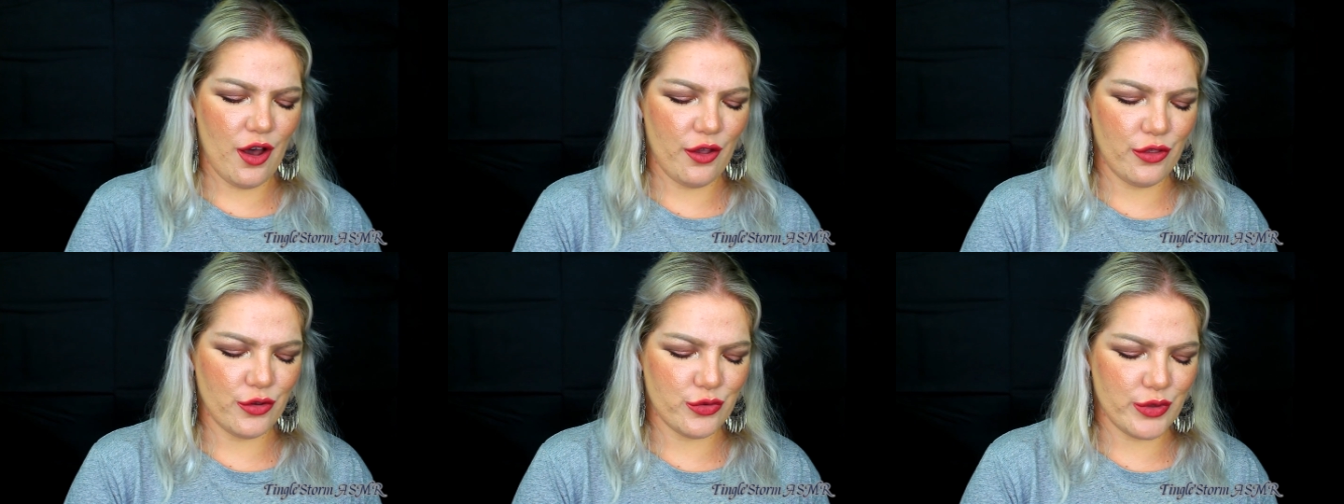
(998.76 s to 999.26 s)

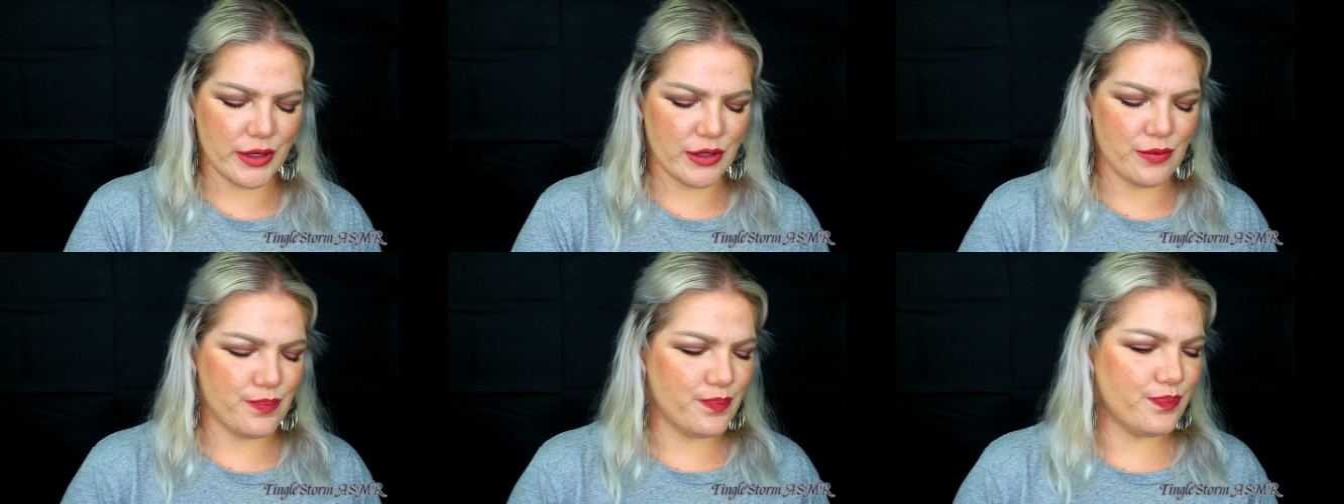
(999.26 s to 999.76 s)
Other
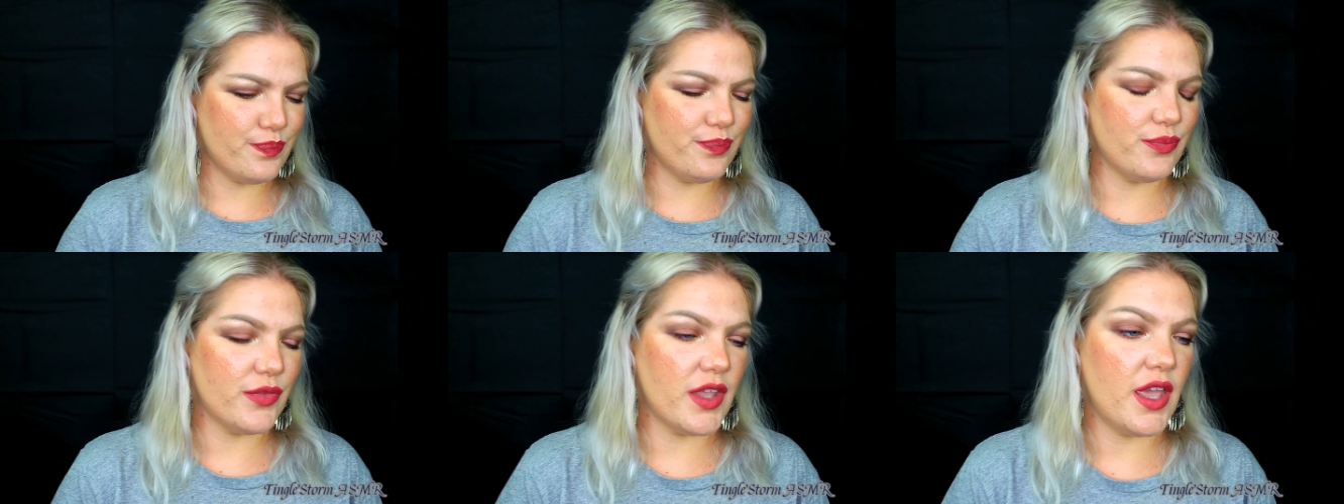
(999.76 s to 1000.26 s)
tweet.
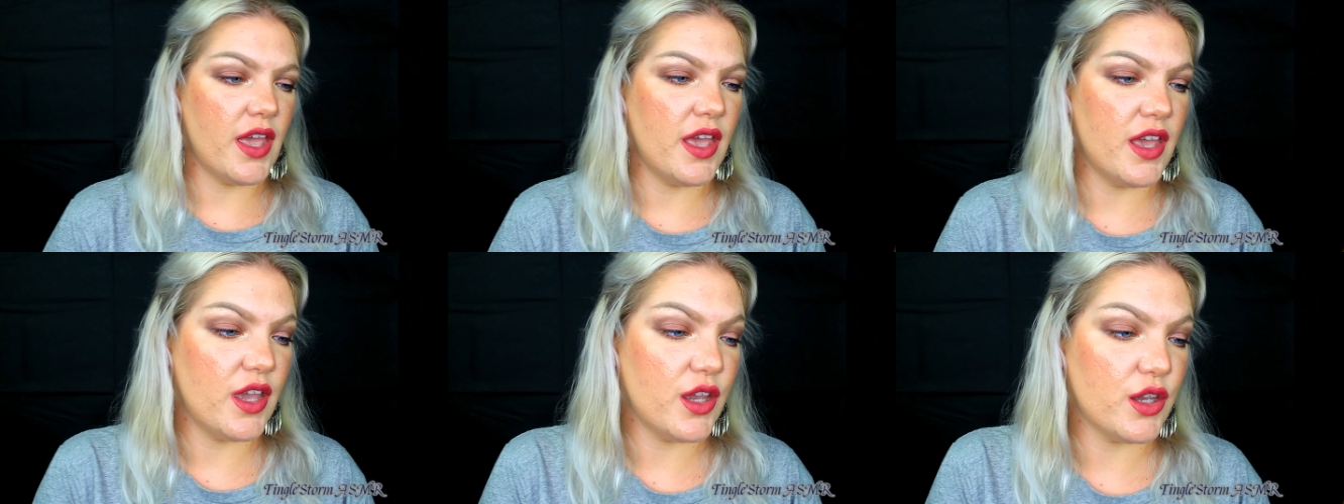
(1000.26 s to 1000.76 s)

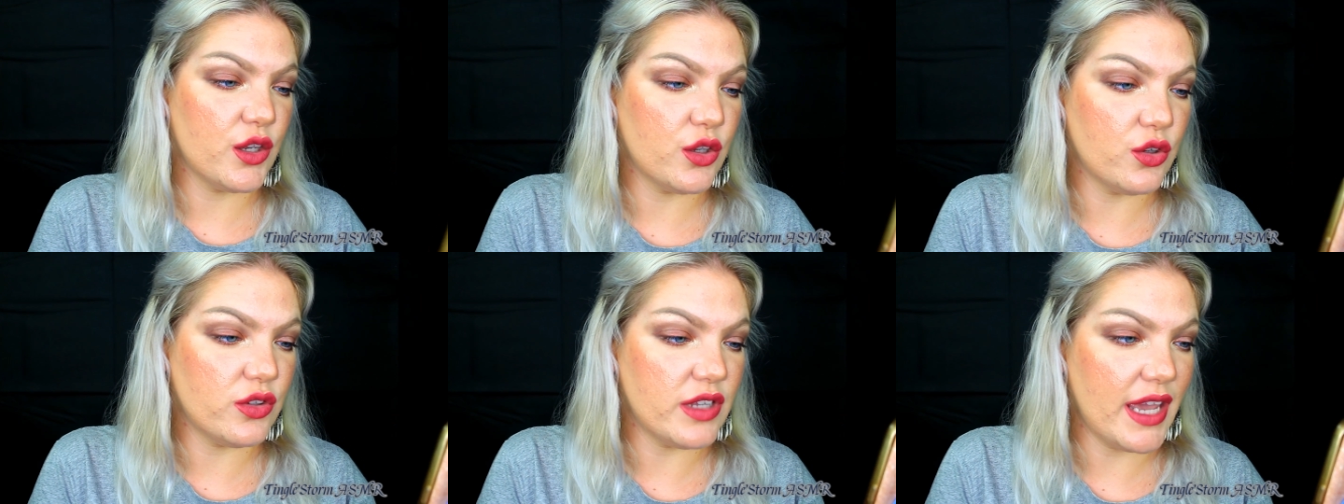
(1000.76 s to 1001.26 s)

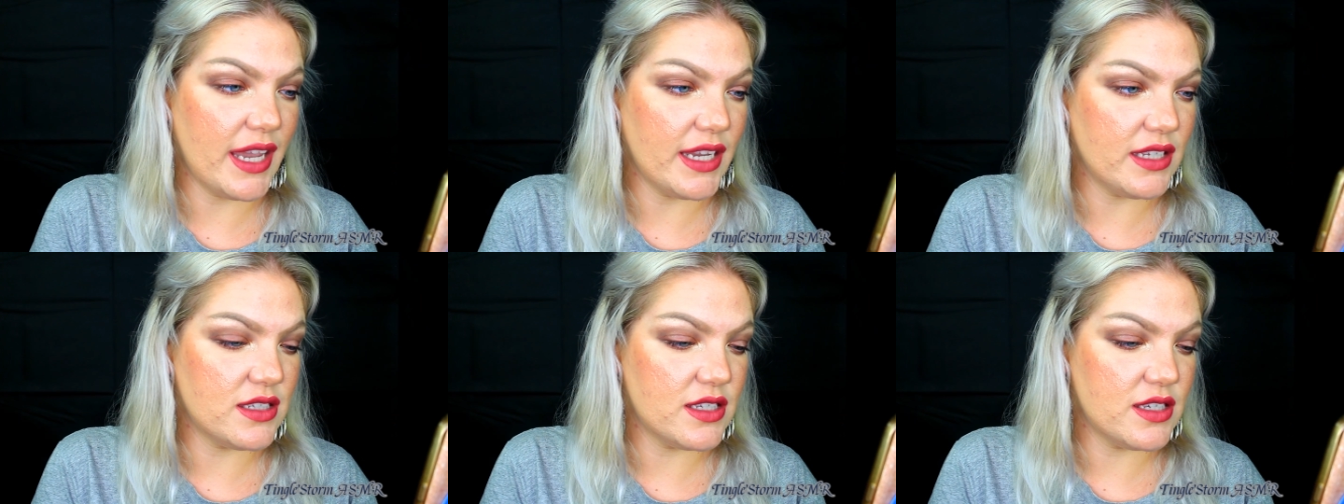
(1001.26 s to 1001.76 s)
Good
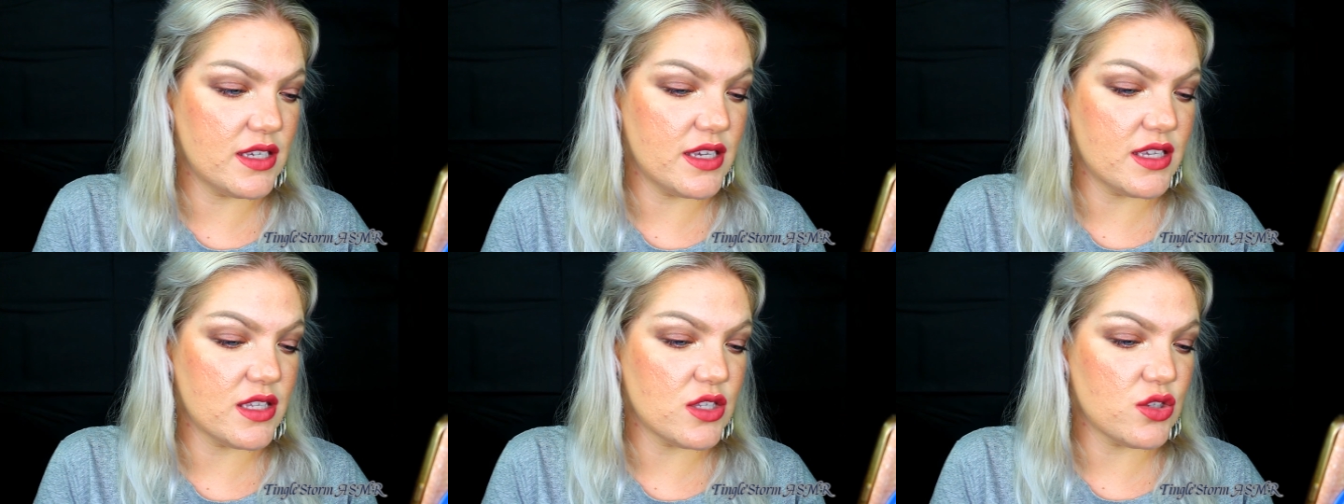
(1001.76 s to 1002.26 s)
night,
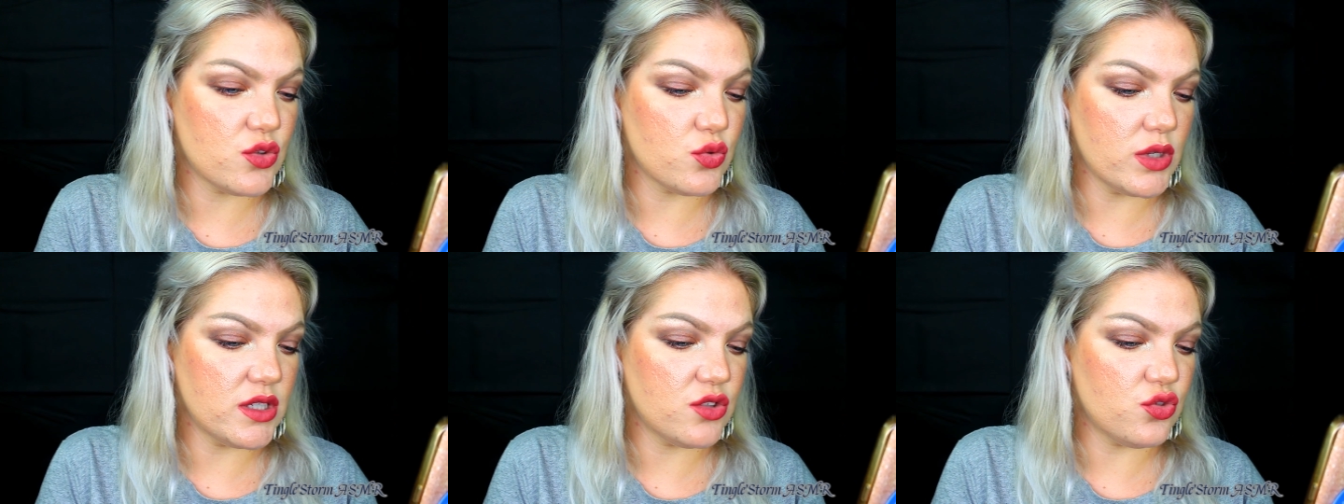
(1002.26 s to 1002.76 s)

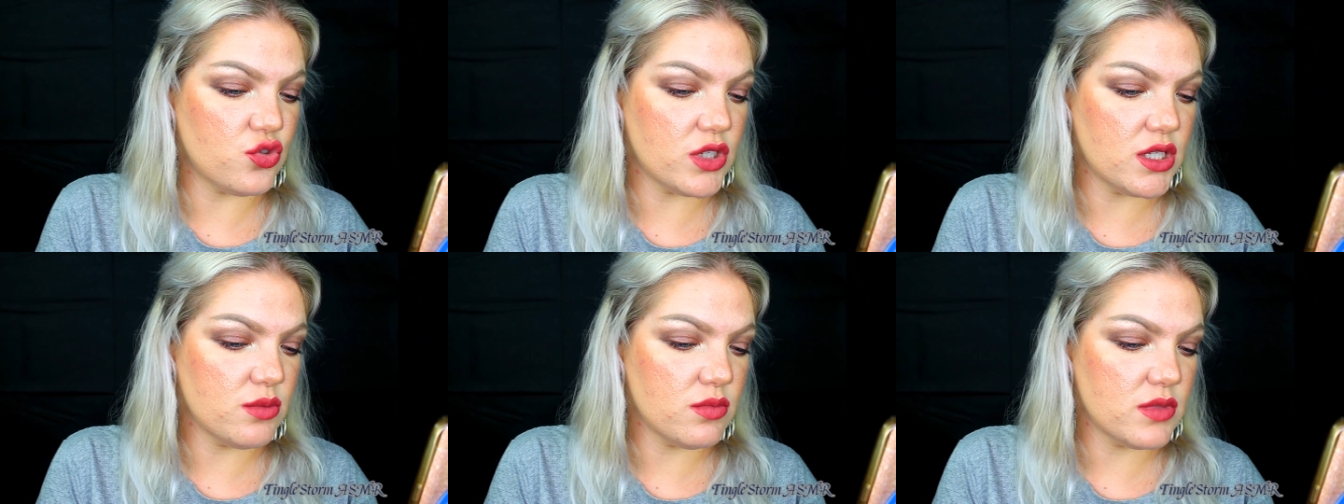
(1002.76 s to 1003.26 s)
sweet
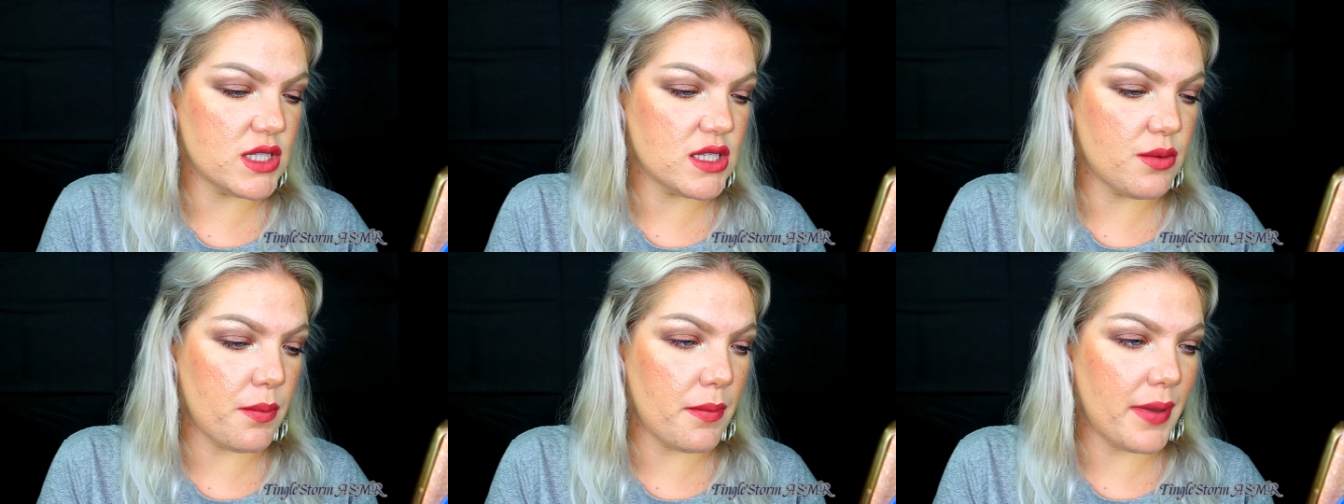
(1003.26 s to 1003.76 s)
dreams,
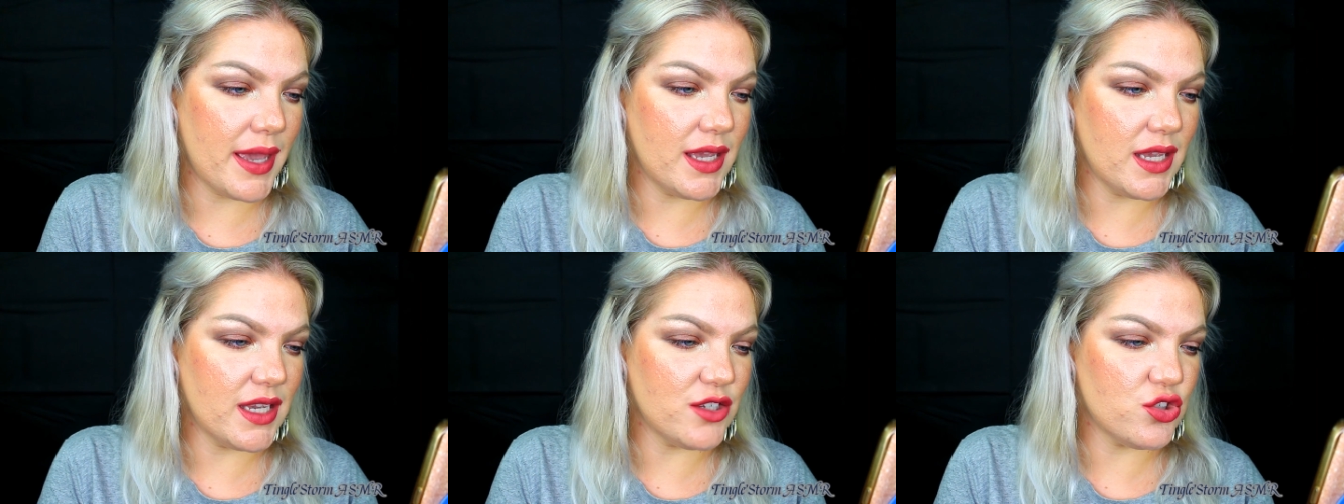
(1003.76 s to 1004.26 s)
my
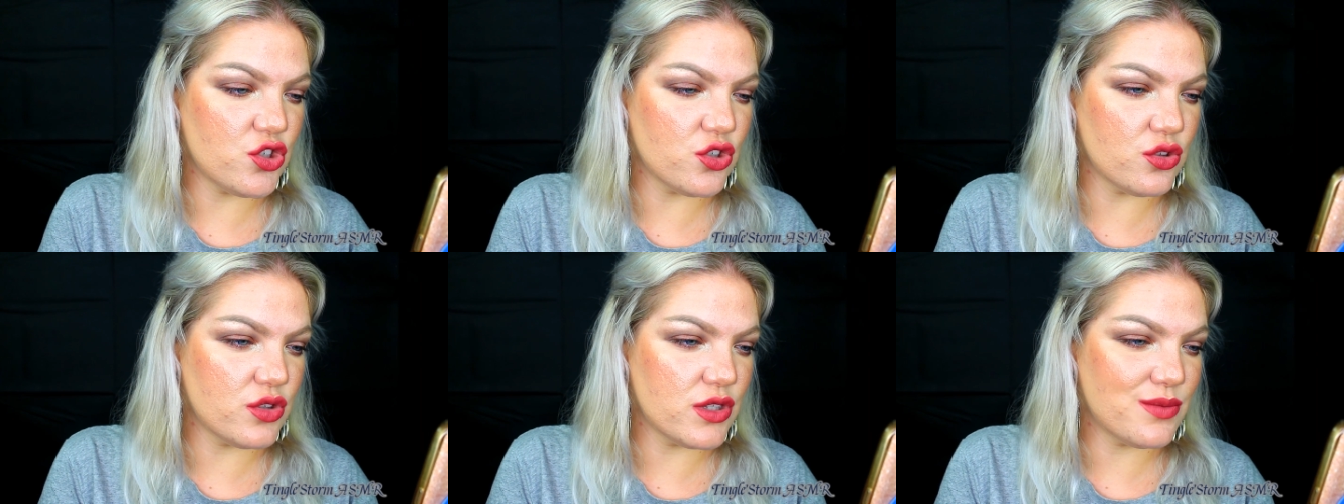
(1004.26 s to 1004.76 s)

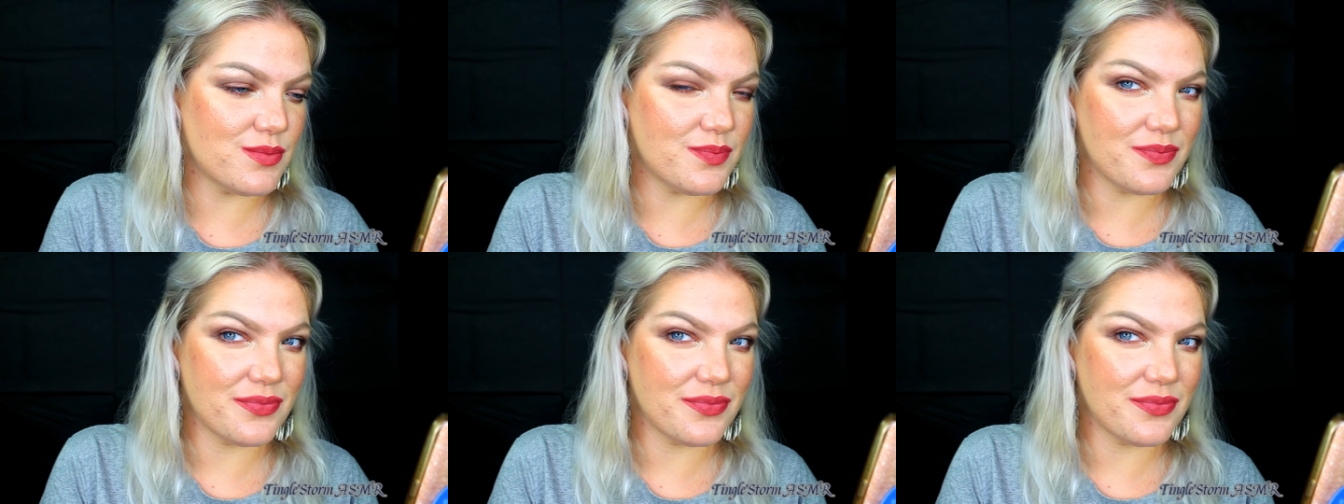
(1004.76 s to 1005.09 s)
angels.